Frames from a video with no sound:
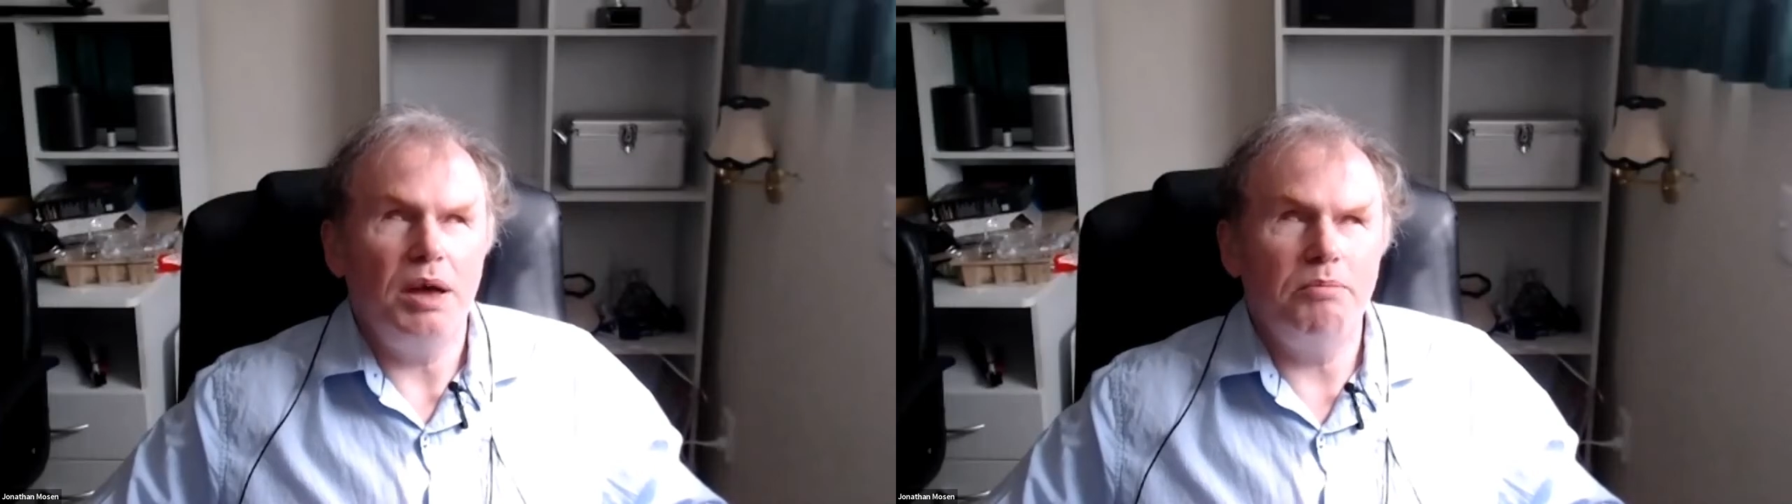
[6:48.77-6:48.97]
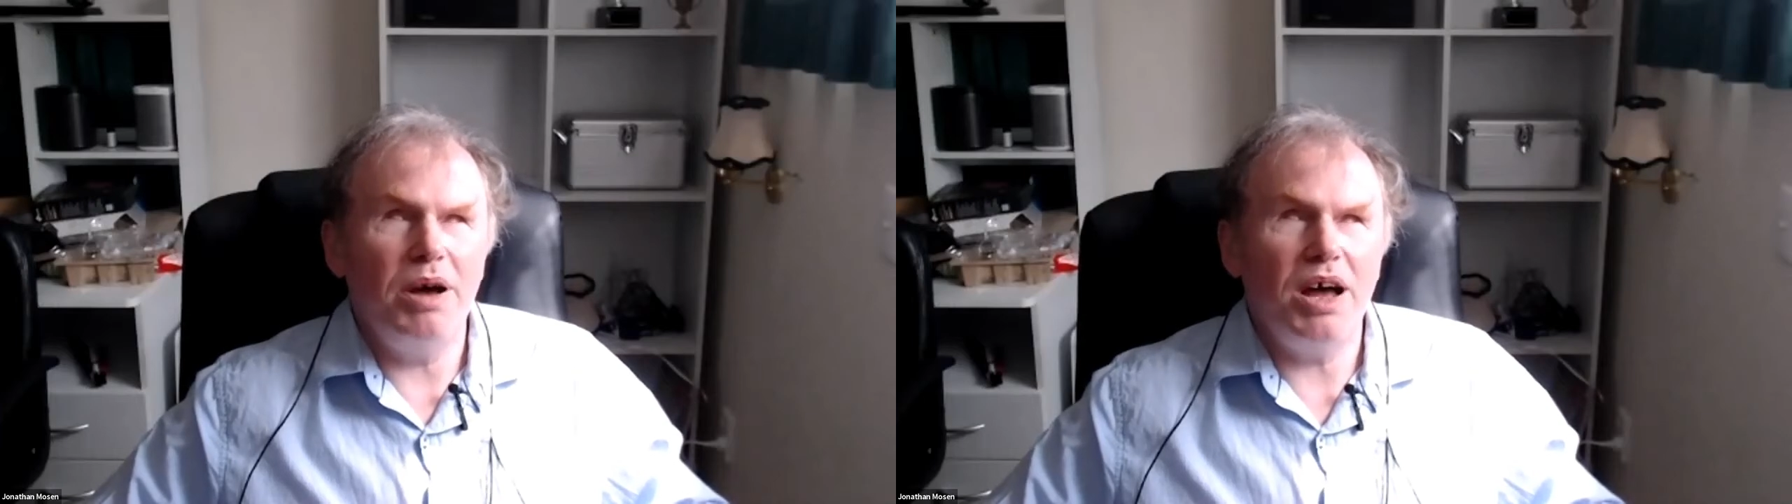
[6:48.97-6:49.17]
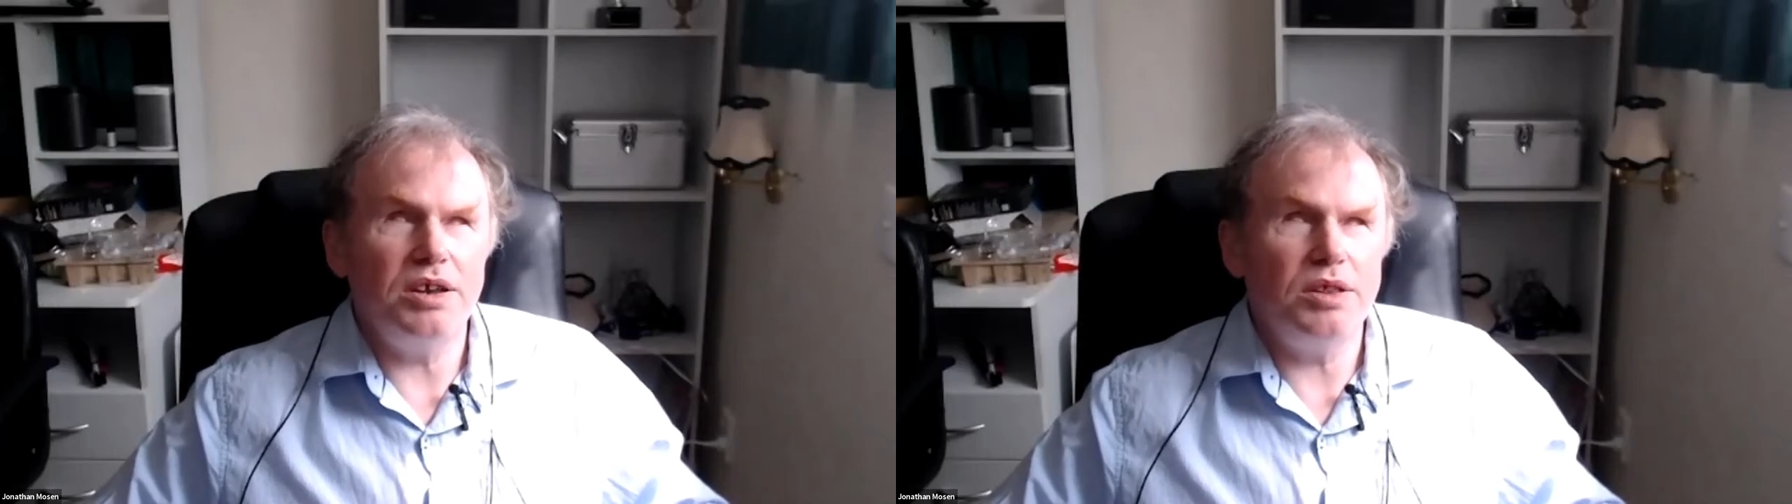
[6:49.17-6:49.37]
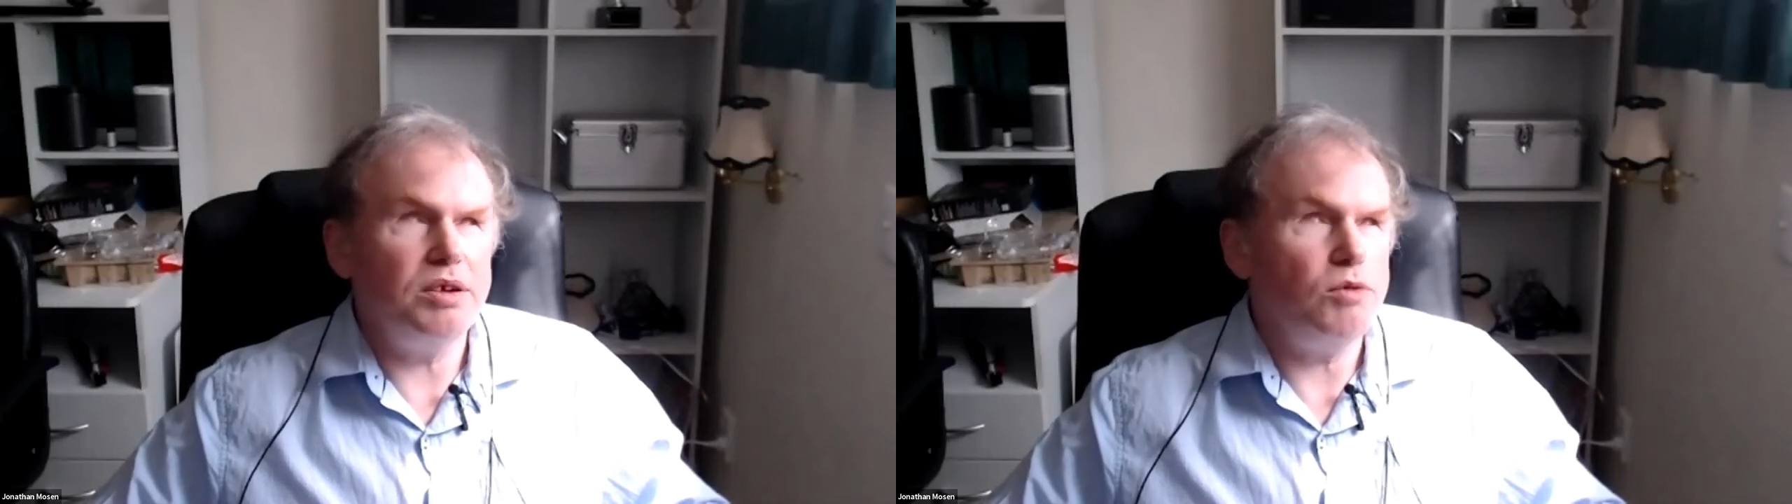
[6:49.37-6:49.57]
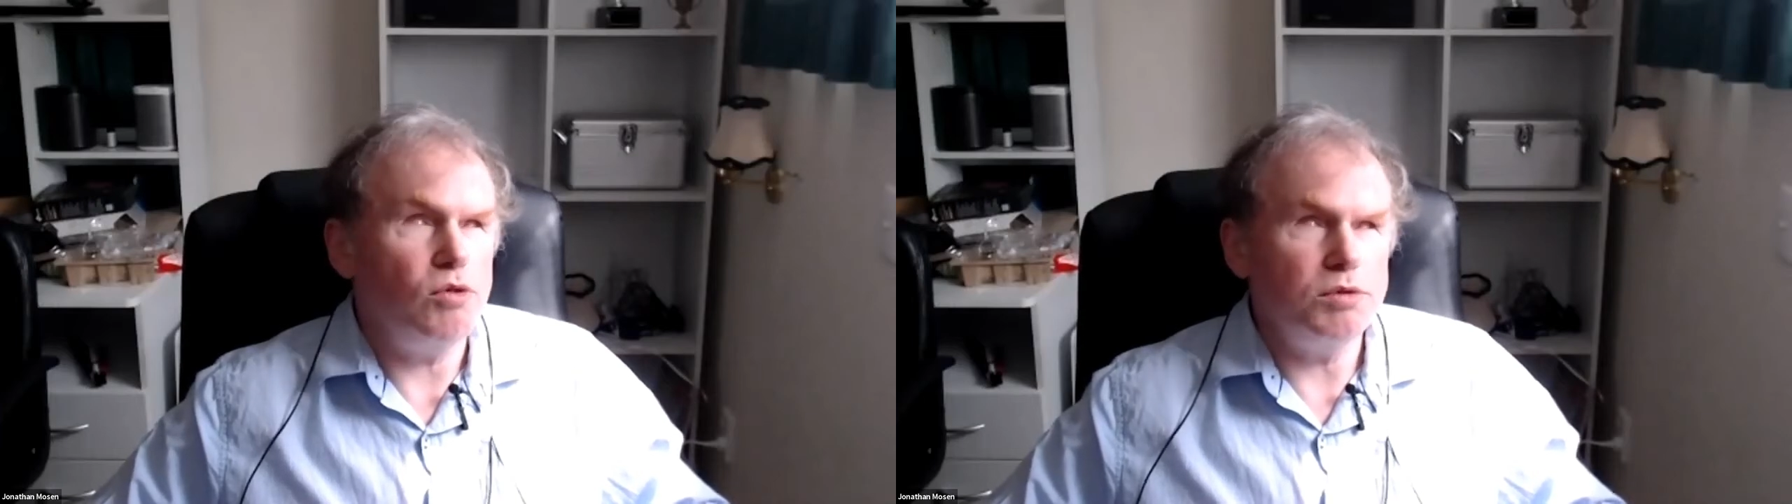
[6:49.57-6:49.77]
But there
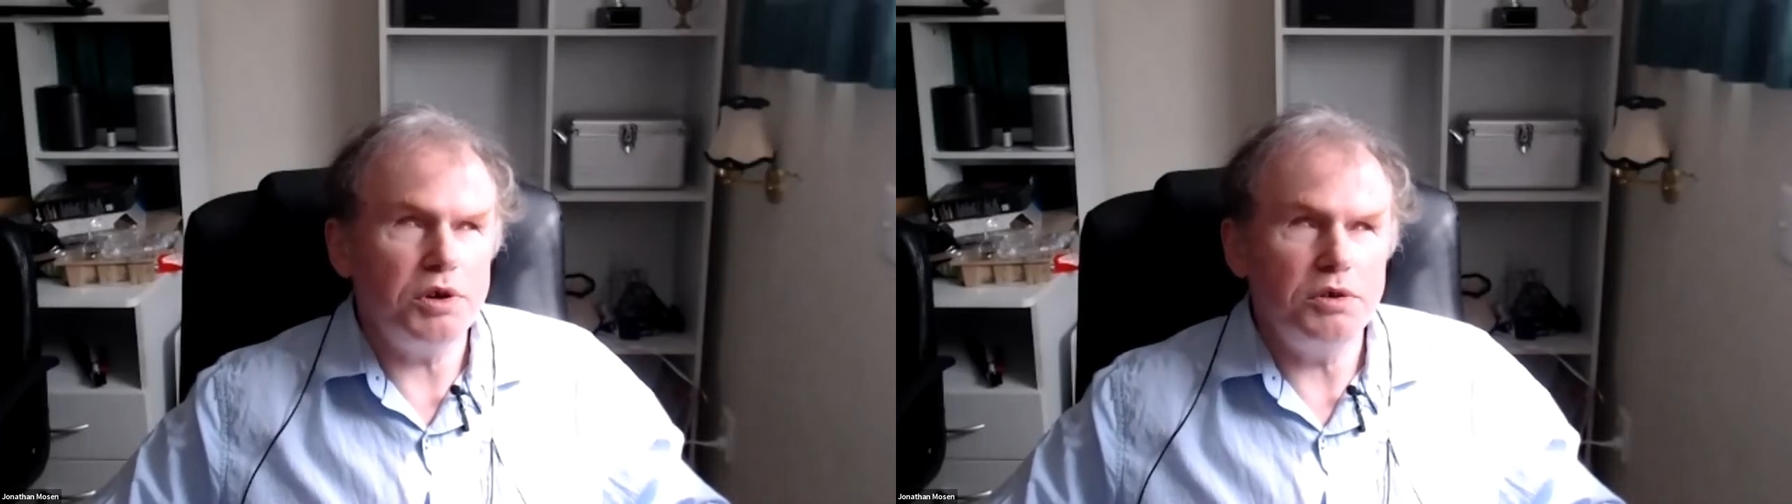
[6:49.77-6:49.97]
are also